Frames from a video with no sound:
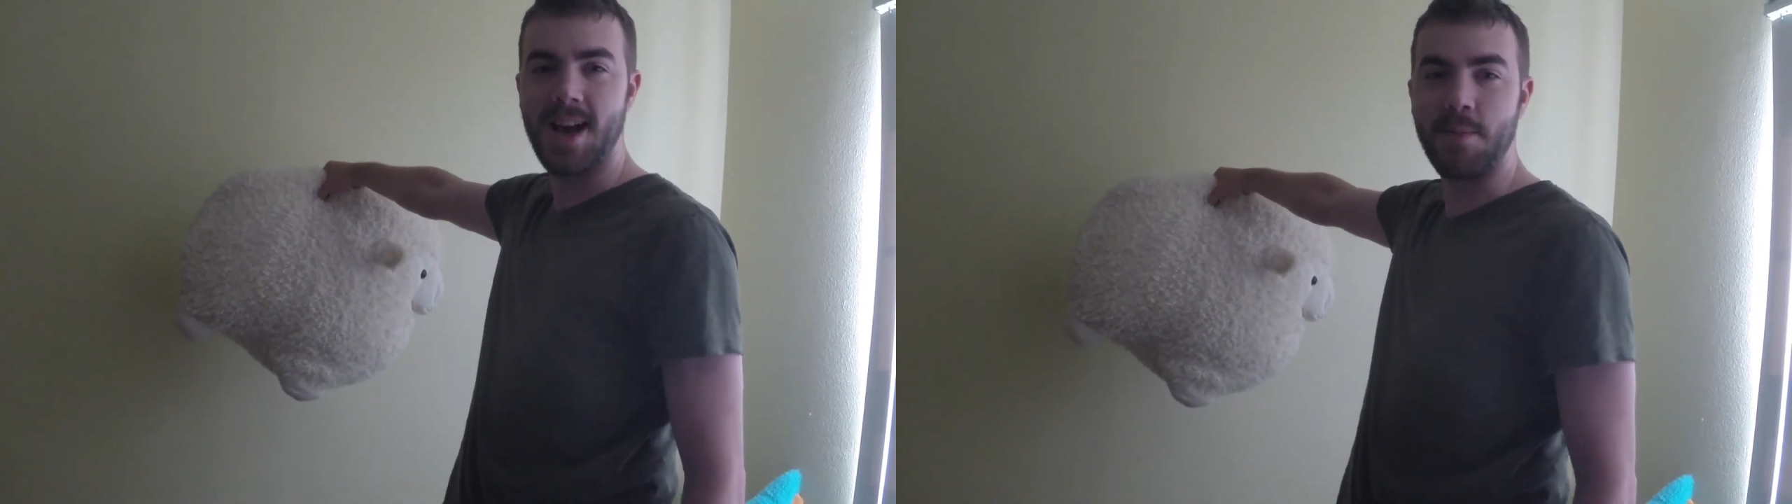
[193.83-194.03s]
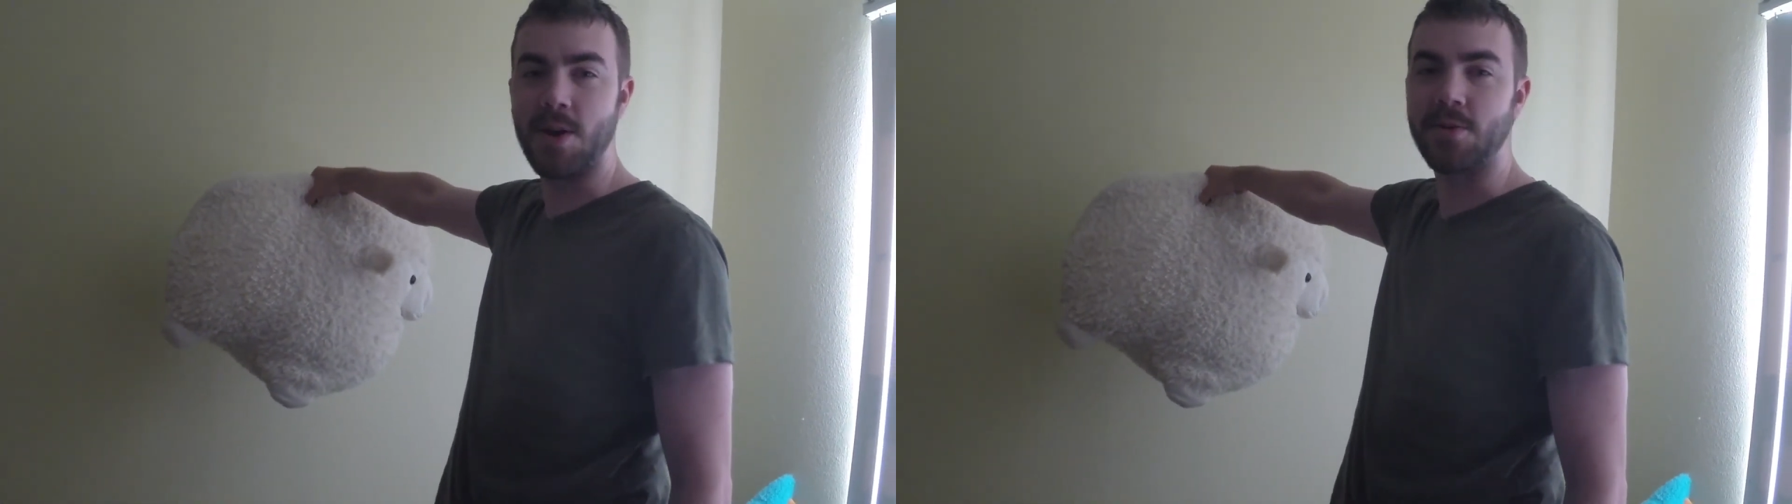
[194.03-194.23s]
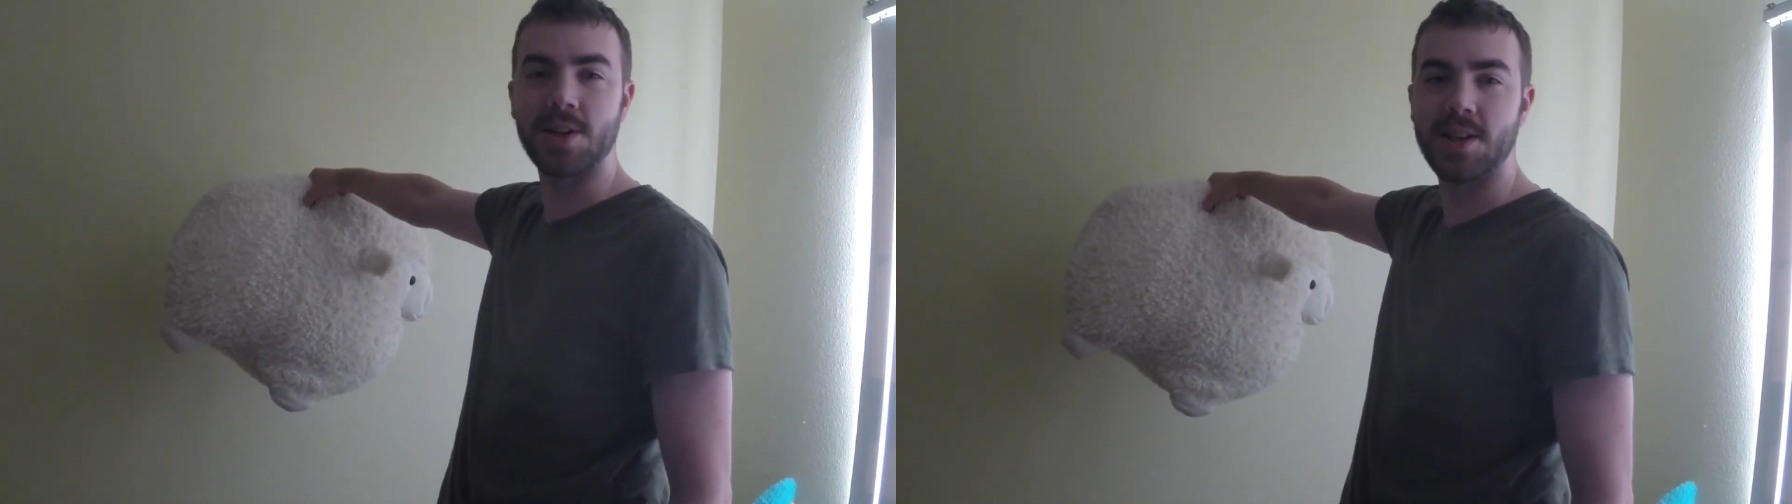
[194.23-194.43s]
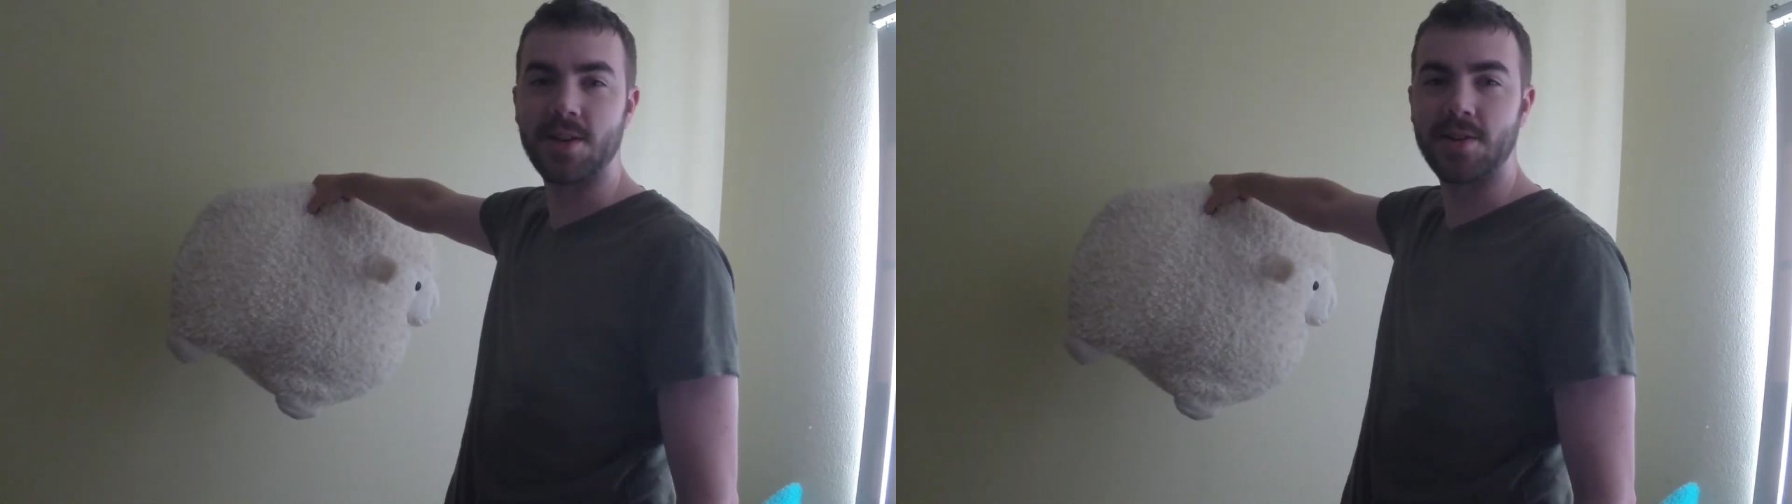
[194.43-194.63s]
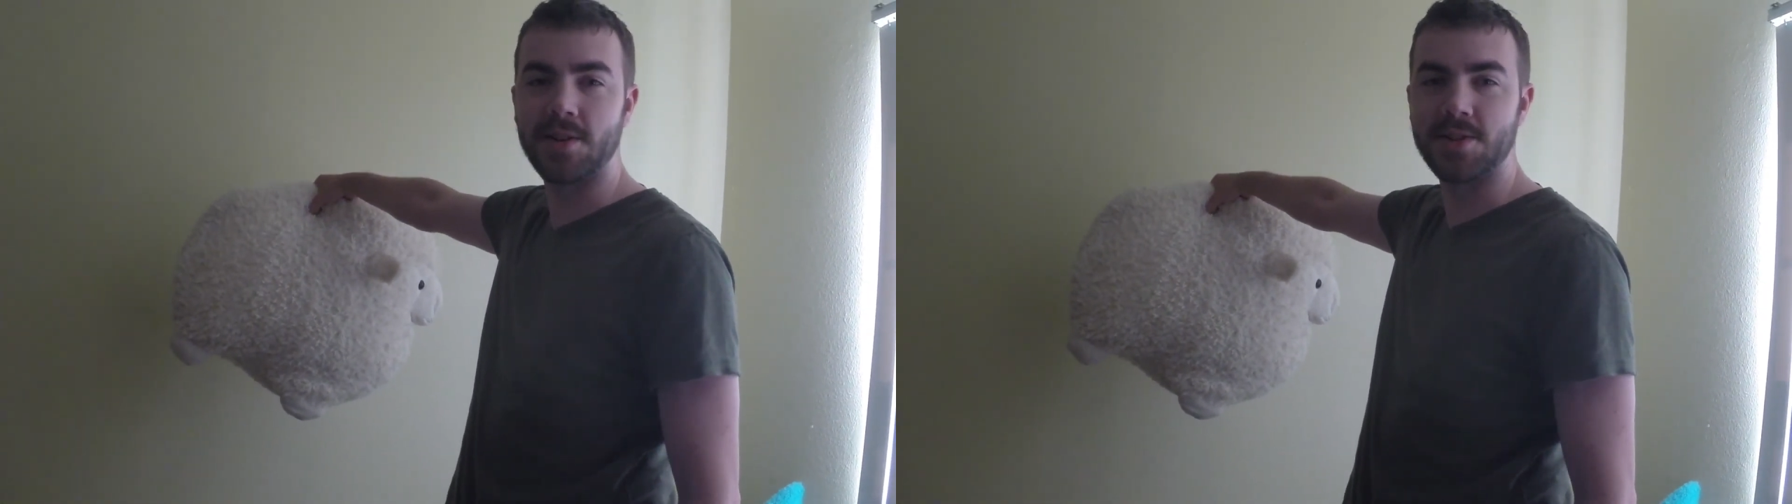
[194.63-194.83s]
I'm not going to kill
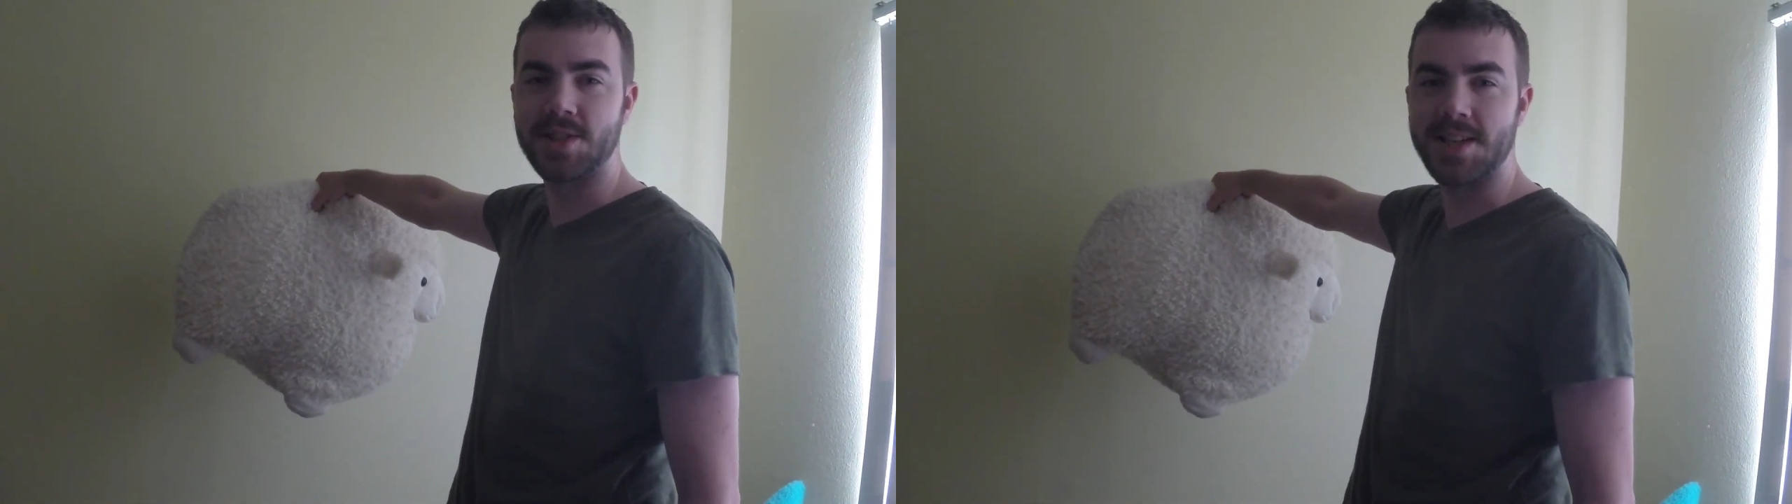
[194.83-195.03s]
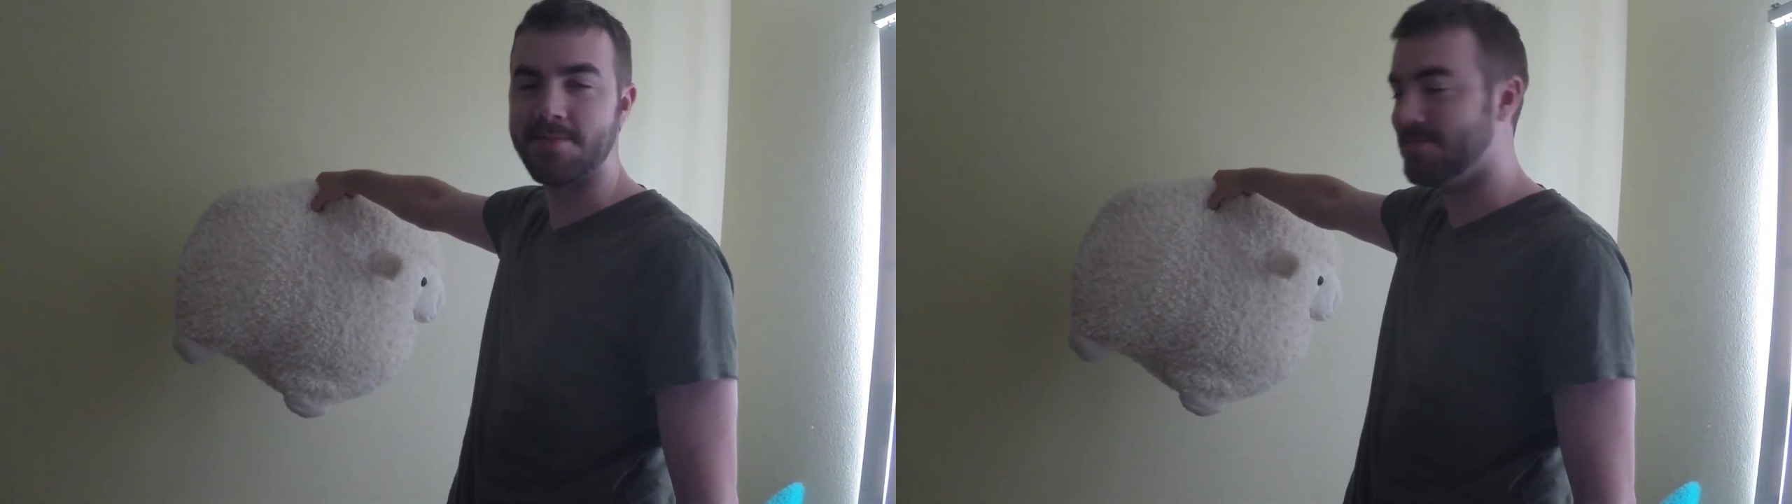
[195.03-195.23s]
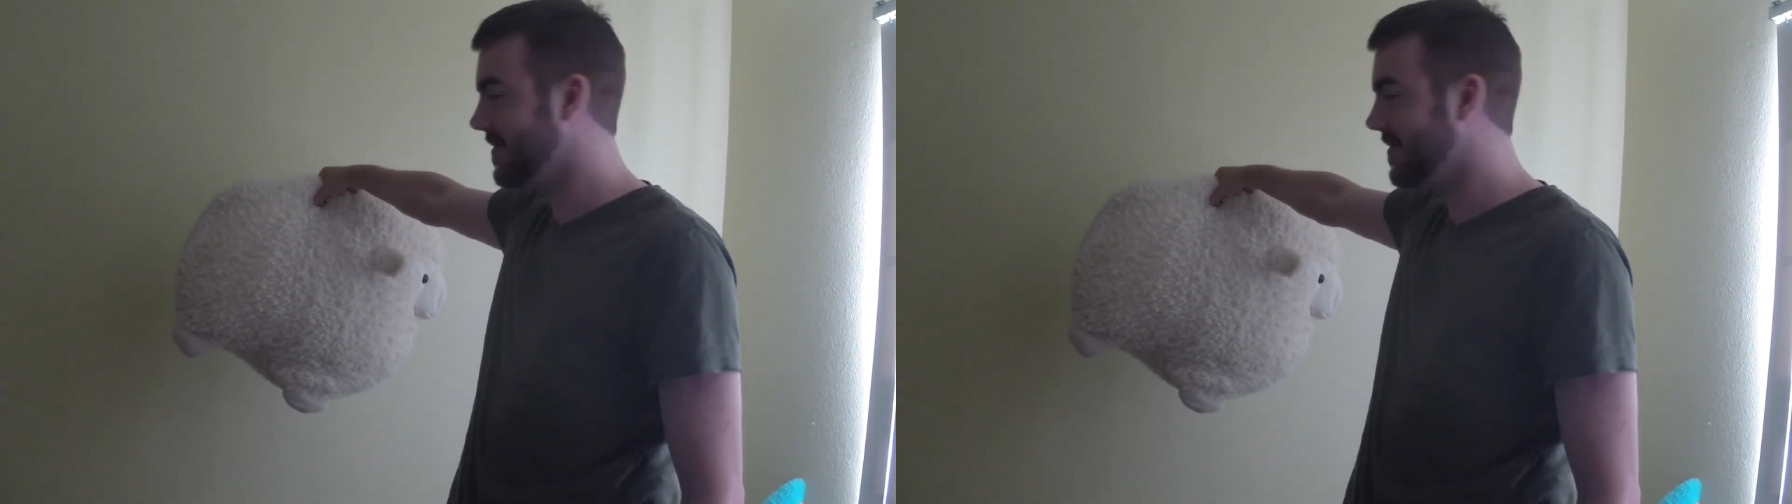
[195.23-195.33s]
your little sheep.